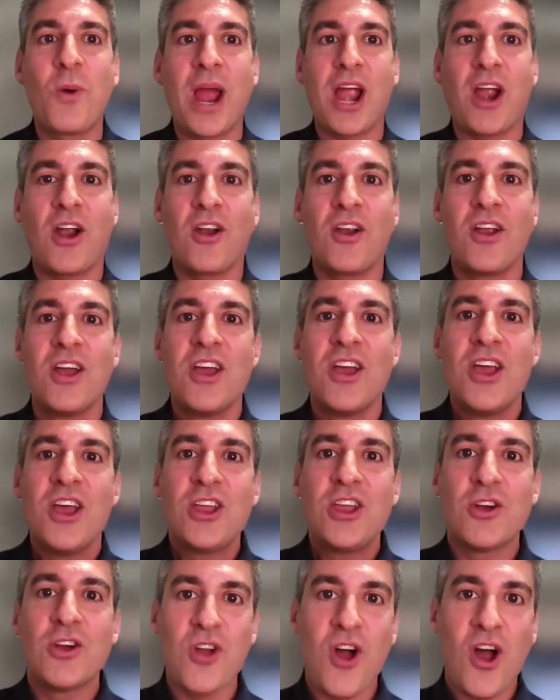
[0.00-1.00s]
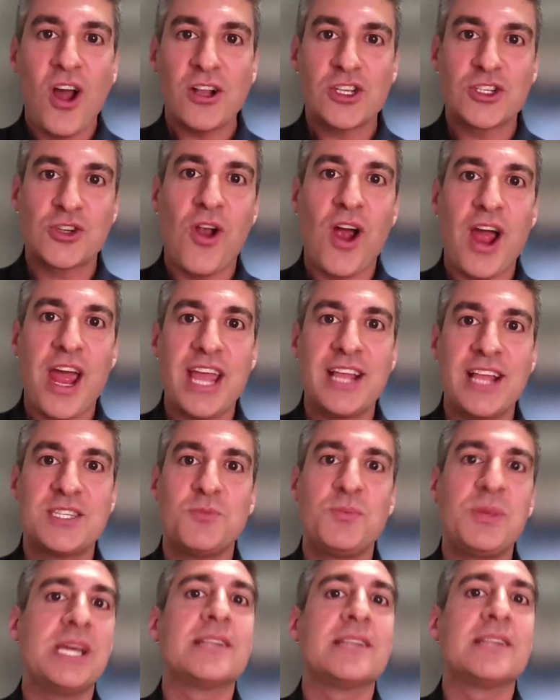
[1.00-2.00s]
Where you're not trying
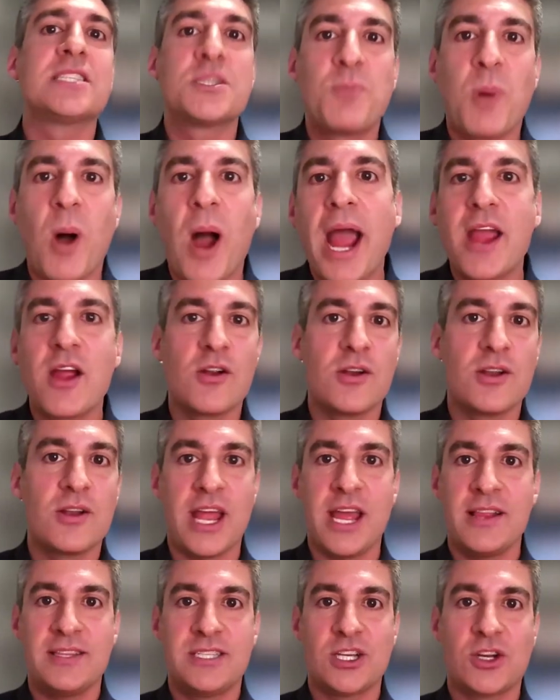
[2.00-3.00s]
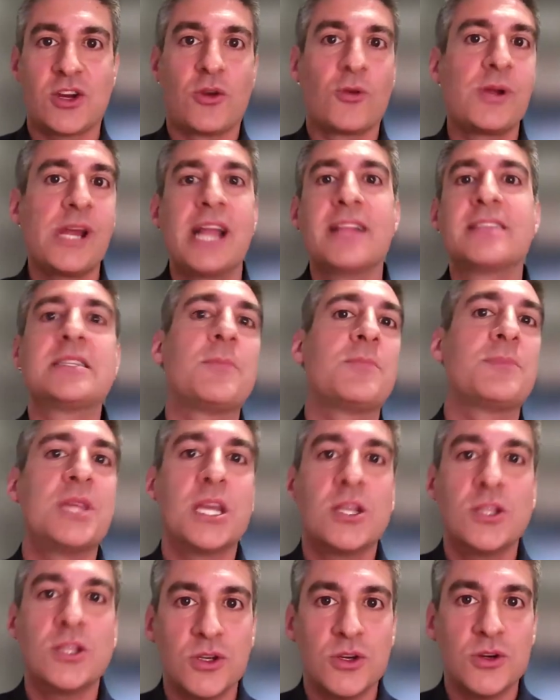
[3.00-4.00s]
to be inspired and to create
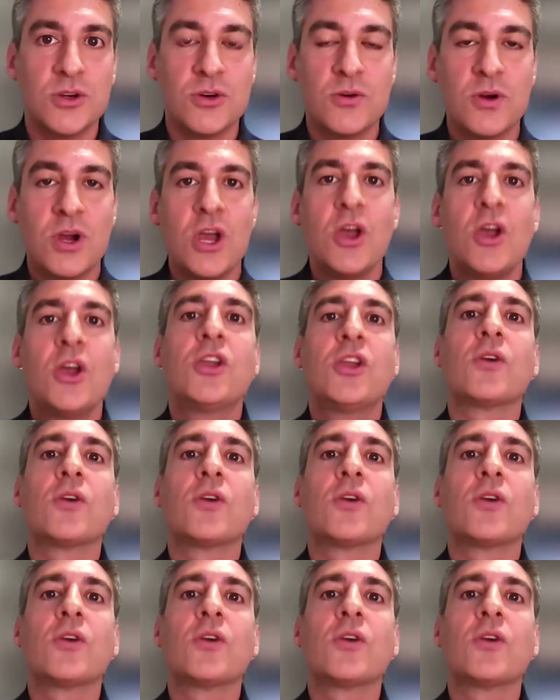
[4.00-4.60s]
something new,